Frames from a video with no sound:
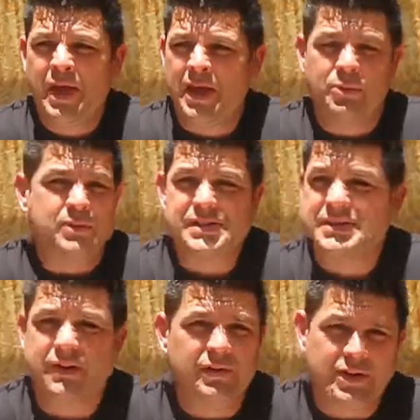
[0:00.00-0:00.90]
And it was
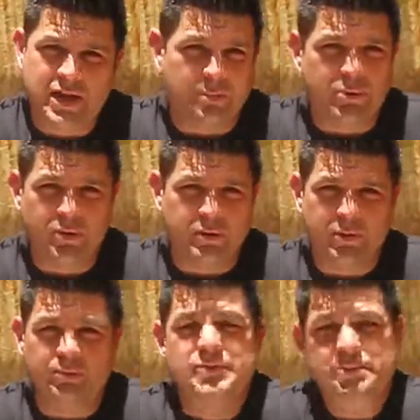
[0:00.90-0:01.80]
definitely not
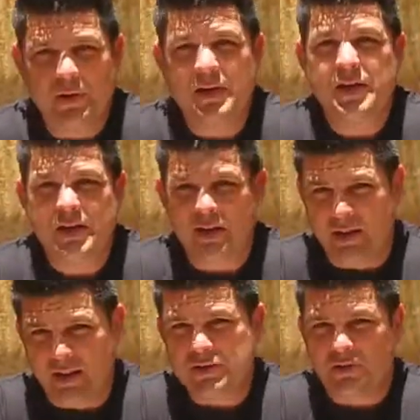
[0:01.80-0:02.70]
portable. It was plug-in and
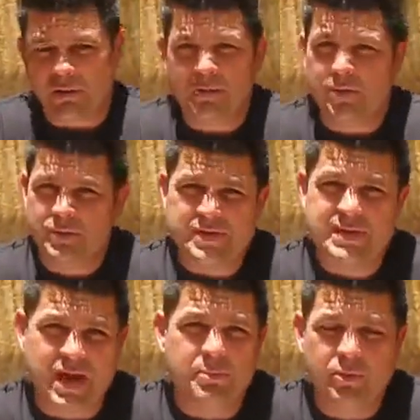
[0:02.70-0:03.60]
electric, but it was
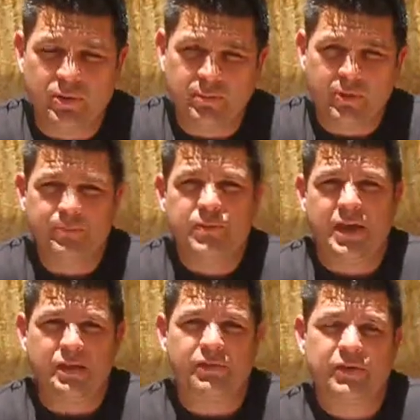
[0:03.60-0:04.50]
not portable.
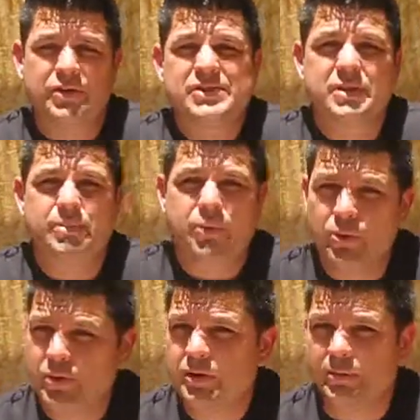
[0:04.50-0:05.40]
Now the first
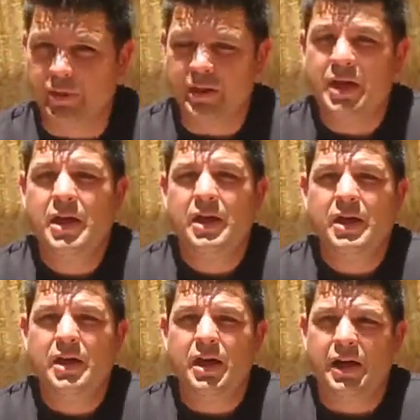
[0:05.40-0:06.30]
portable
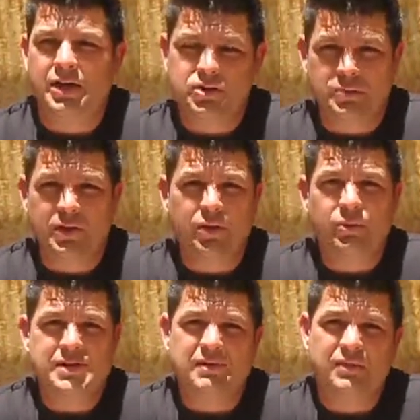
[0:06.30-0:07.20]
drill
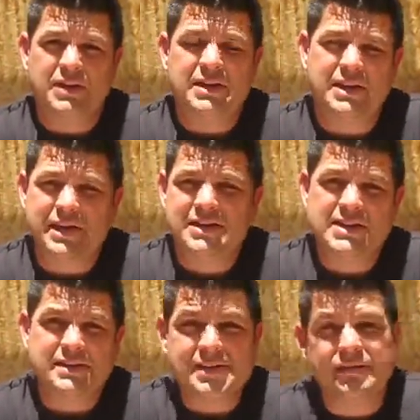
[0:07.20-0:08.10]
was invented in
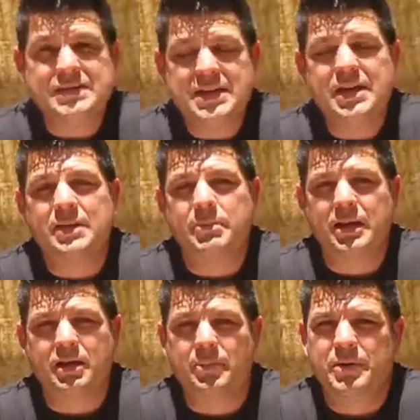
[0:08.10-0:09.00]
1917
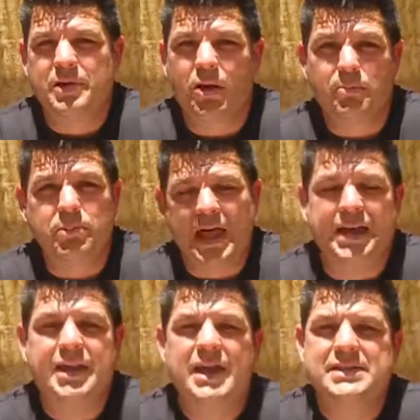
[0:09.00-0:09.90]
by the company called
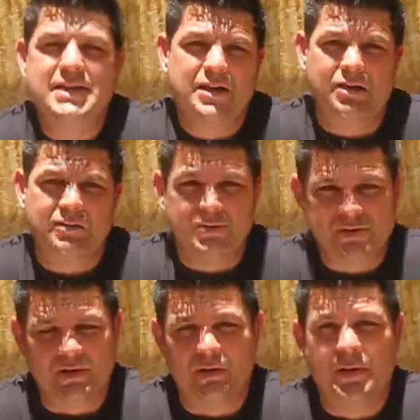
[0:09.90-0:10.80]
Black & Decker. They're
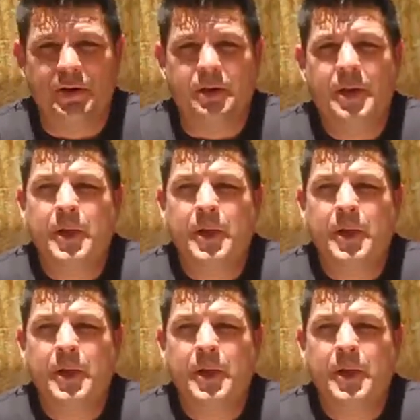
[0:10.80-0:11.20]
still around.